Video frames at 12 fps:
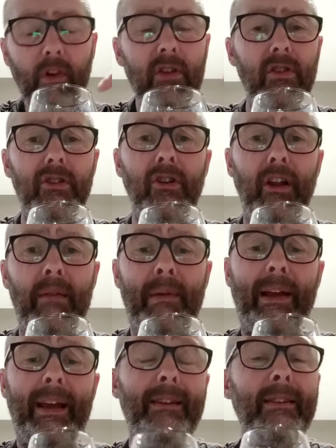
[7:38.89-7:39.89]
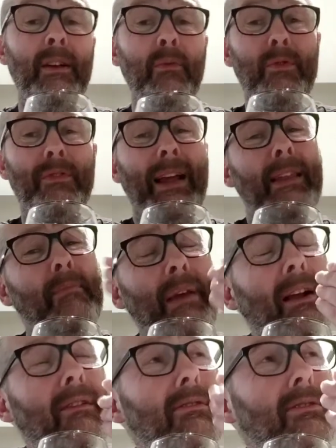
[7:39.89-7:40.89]
Just got it on the back end, which is like the
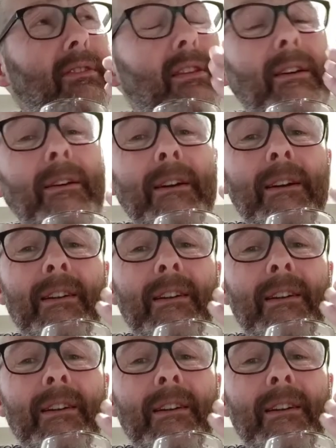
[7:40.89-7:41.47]
bit close to the